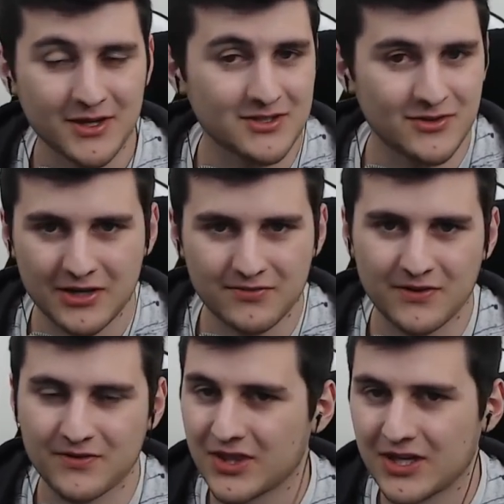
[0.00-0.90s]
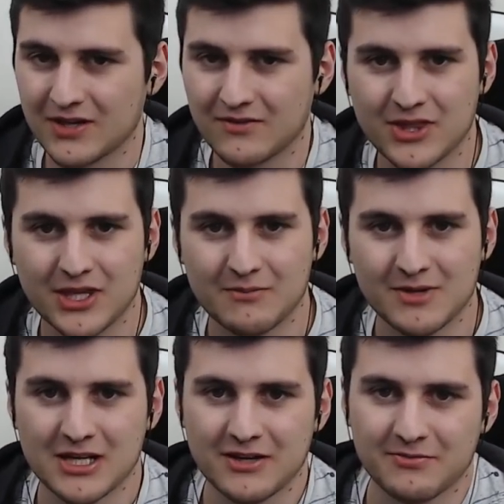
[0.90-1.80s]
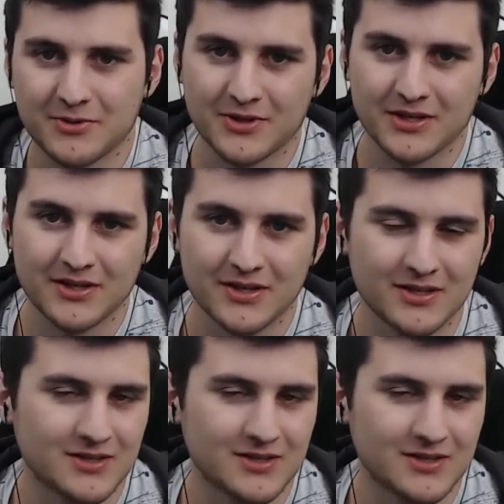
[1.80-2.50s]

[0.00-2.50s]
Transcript: track of everything with that much live poker